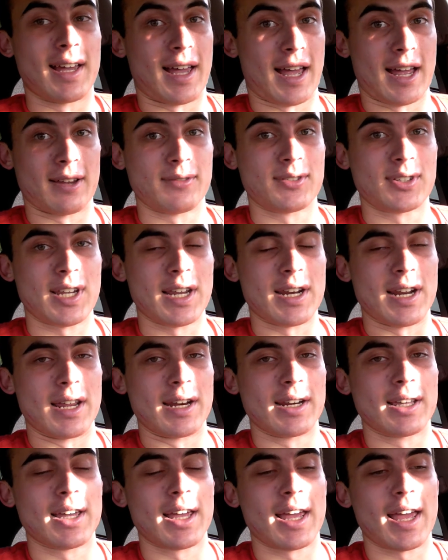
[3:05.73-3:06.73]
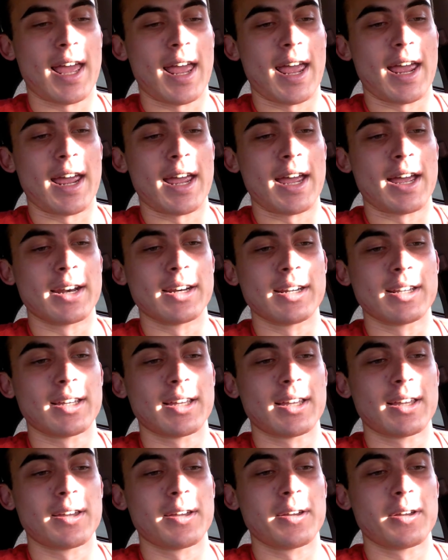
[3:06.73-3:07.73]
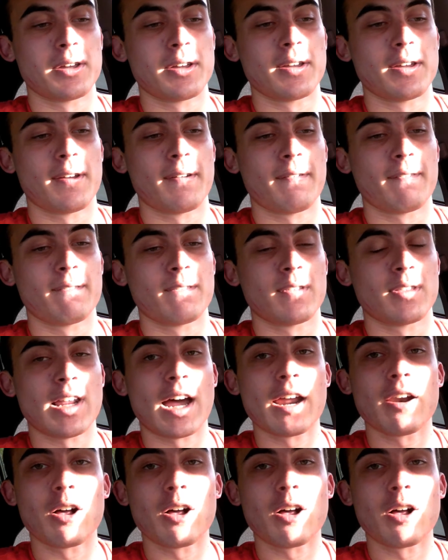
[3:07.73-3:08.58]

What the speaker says: I've seen it. And not